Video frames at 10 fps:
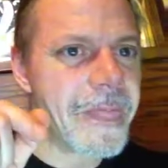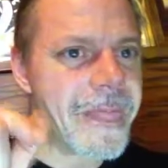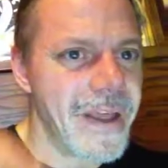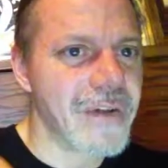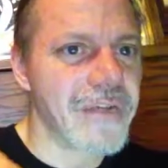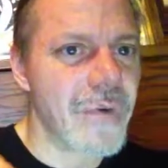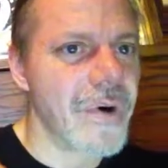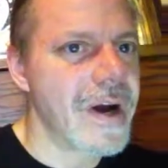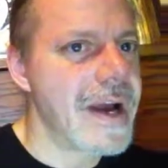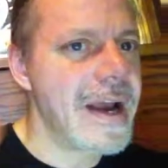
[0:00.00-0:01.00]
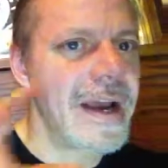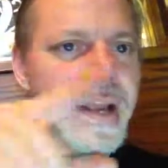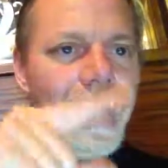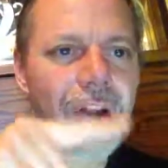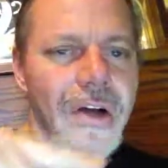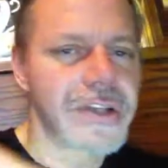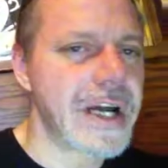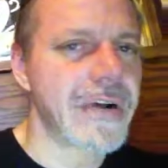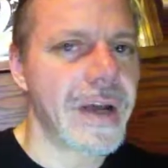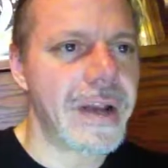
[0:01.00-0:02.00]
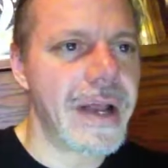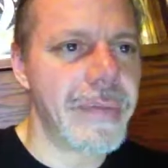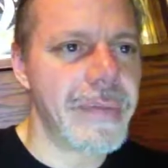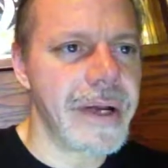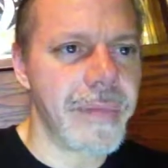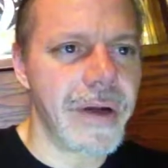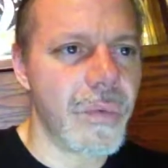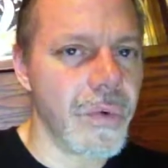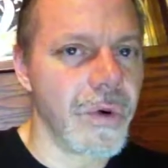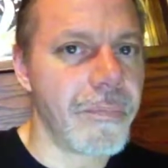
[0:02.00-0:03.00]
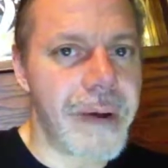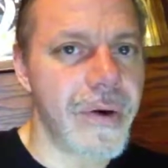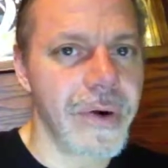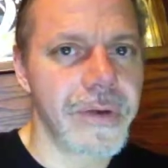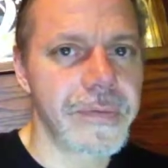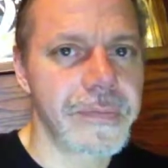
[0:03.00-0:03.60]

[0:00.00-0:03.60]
Therefore, it lost out on that, becoming a world power.